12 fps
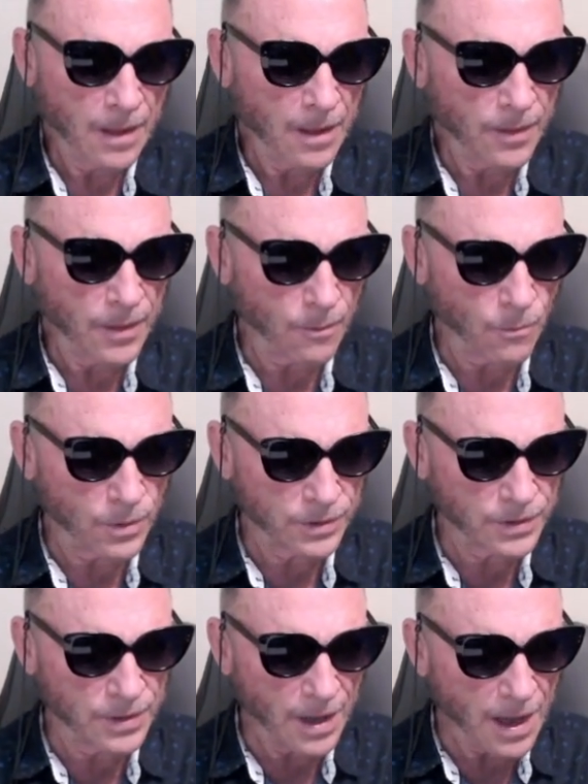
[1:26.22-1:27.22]
that was
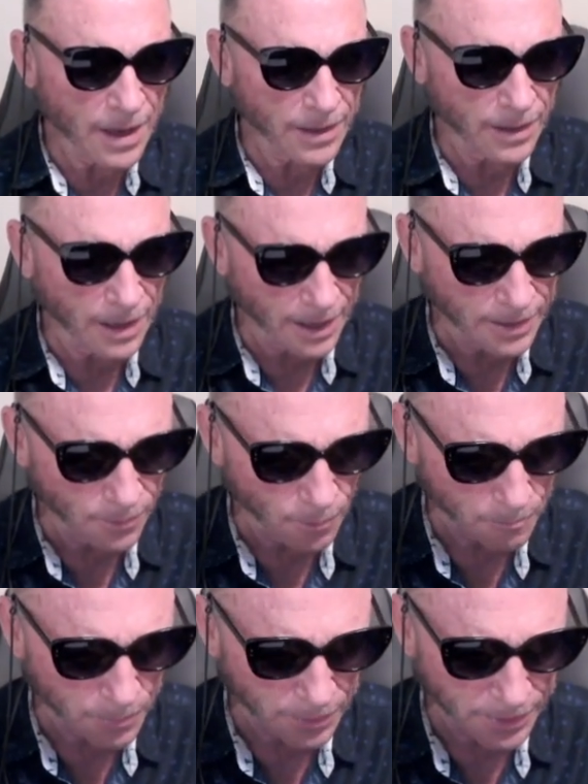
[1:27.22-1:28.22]
not, I
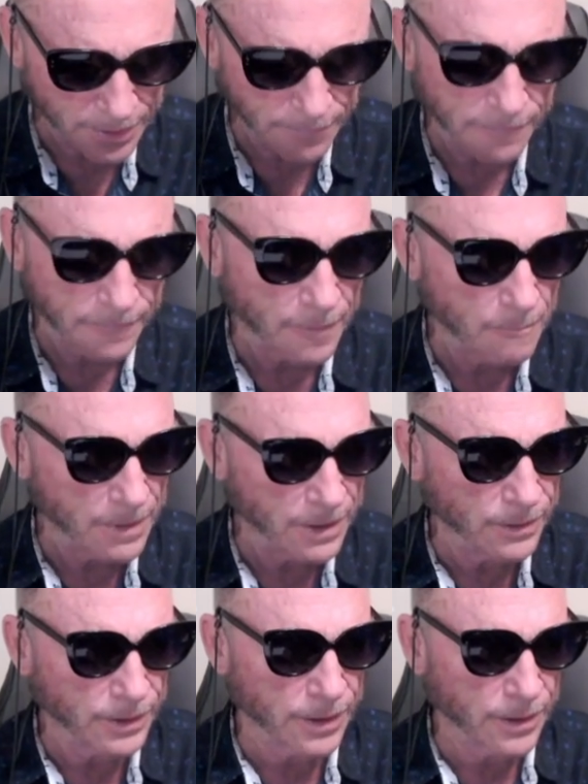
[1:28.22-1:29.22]
don't believe,
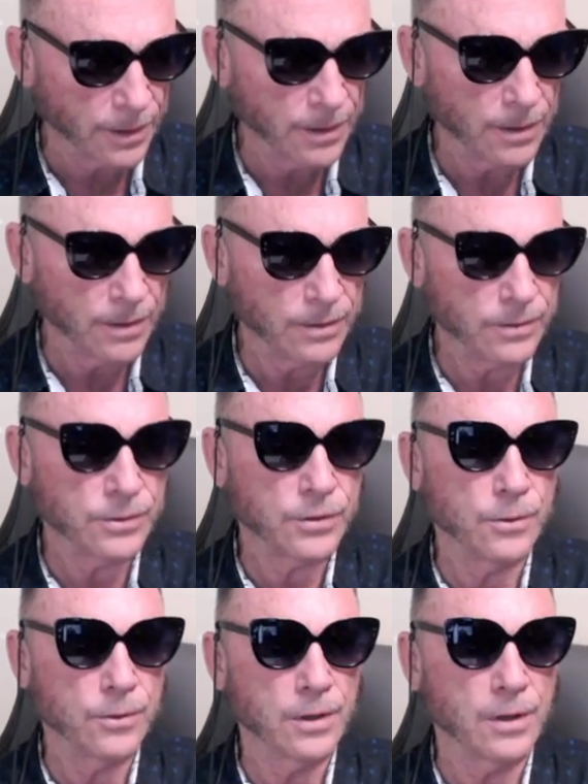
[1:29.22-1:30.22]
familiar
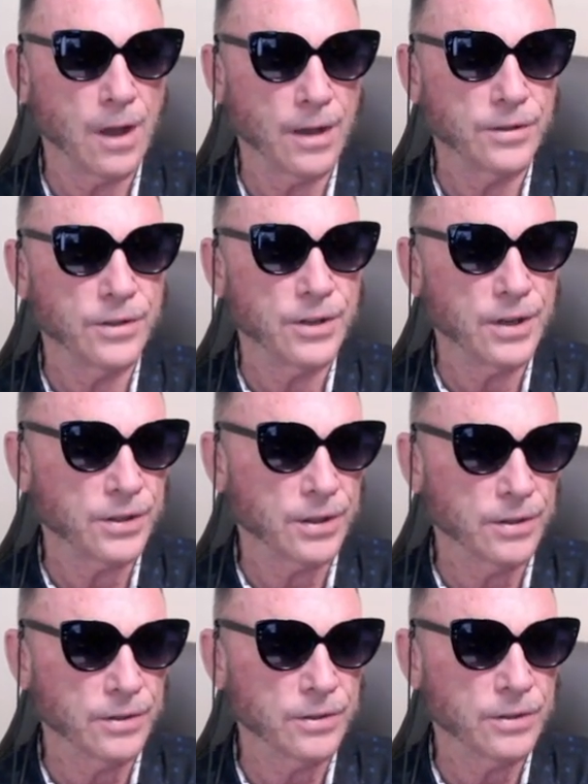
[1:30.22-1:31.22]
to the
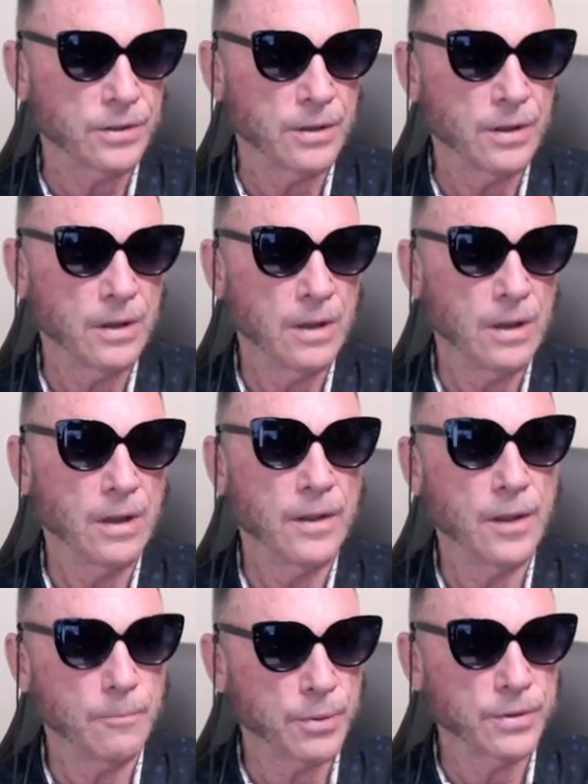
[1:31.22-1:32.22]
logicians
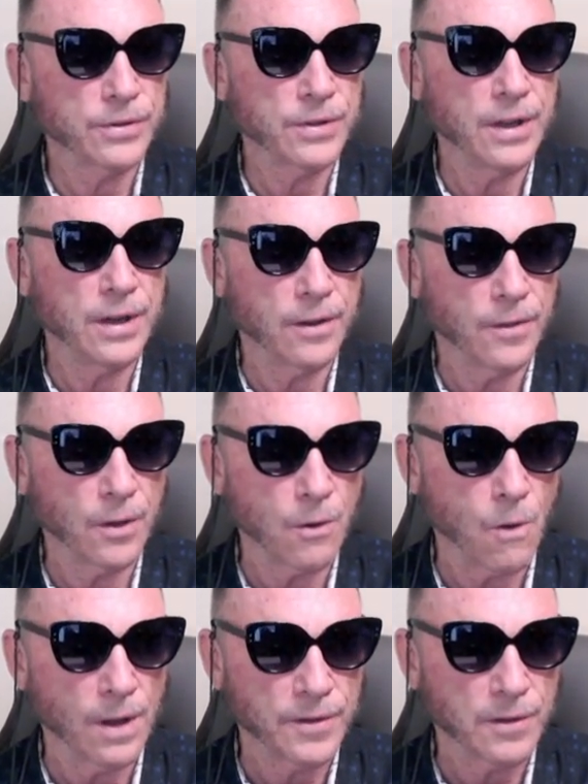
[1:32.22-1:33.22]
that preceded the
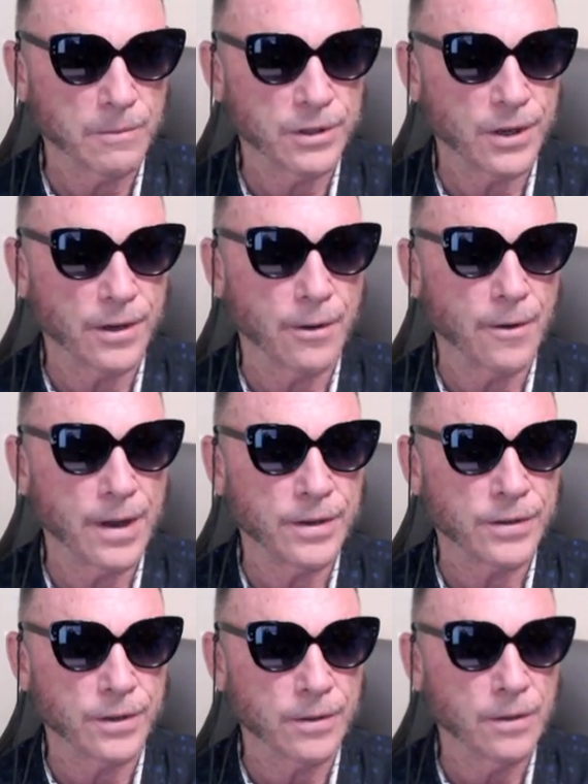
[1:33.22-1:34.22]
quantum
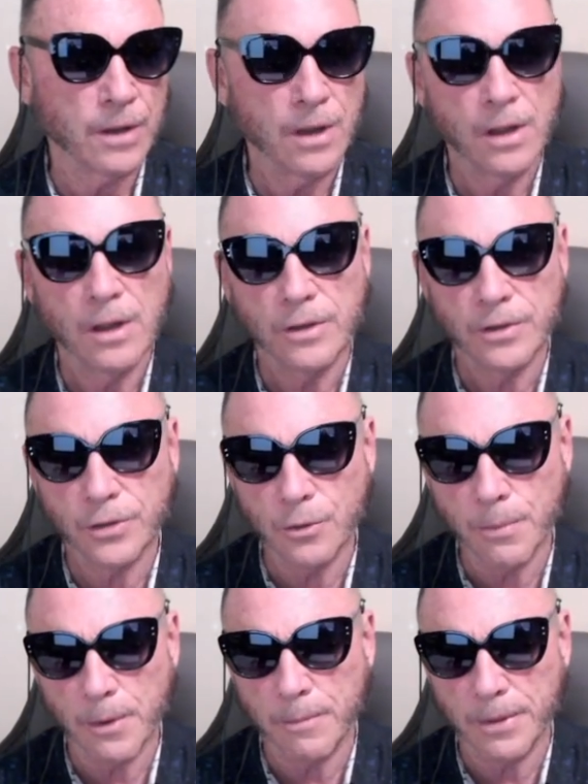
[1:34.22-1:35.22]
generation.
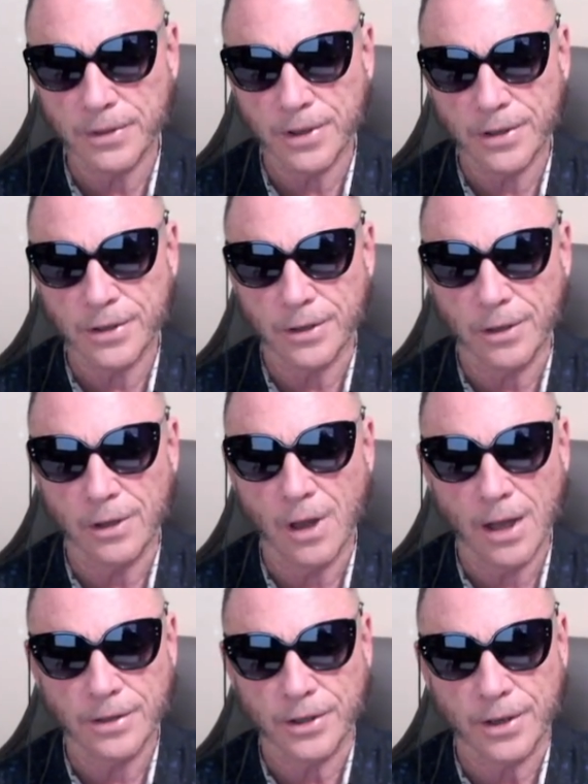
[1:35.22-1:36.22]
Superpositional
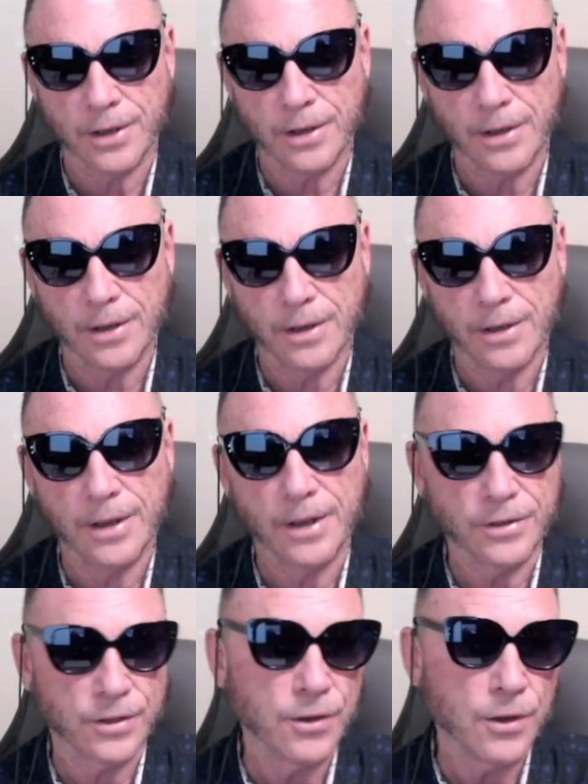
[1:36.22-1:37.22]
logic
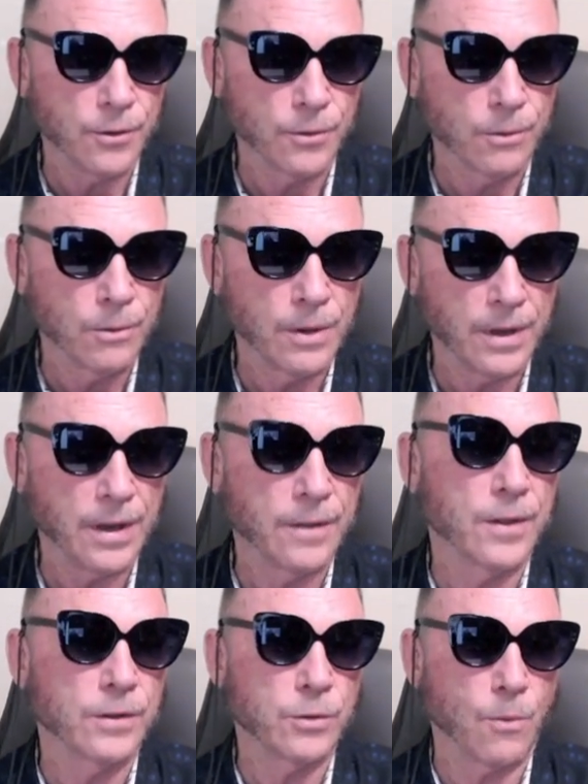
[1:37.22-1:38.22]
is new in
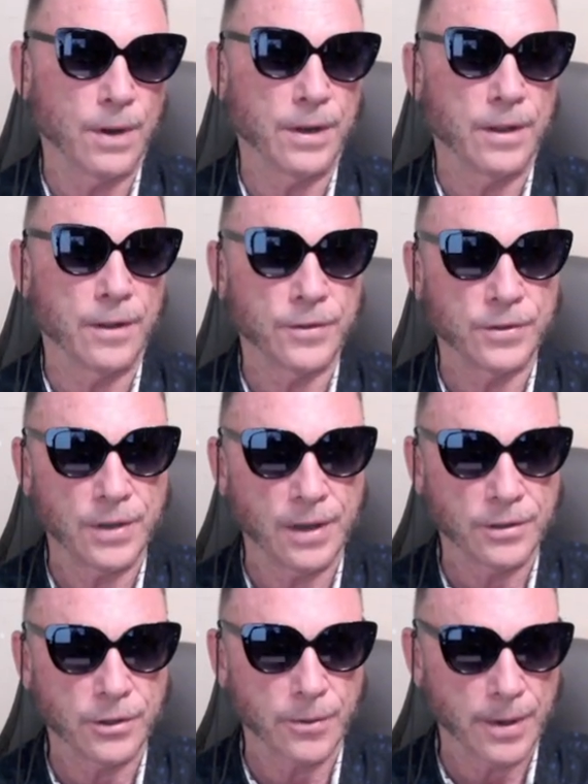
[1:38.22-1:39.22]
the 20th
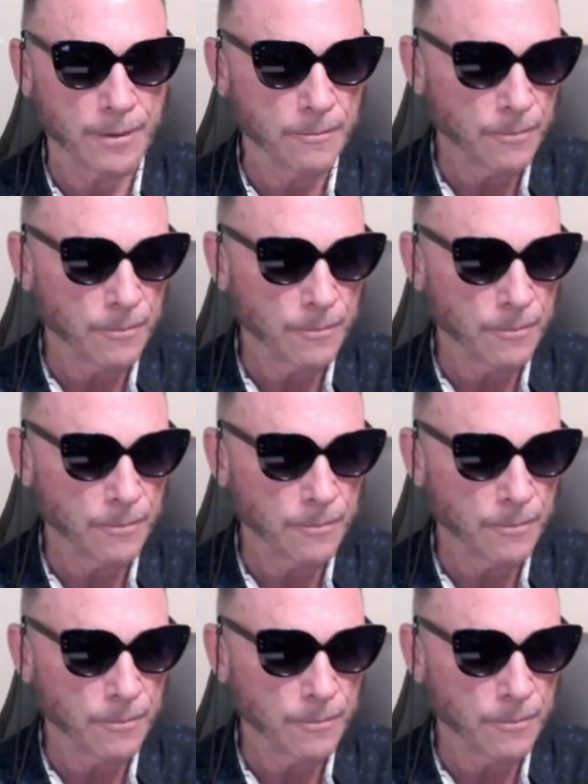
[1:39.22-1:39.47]
century.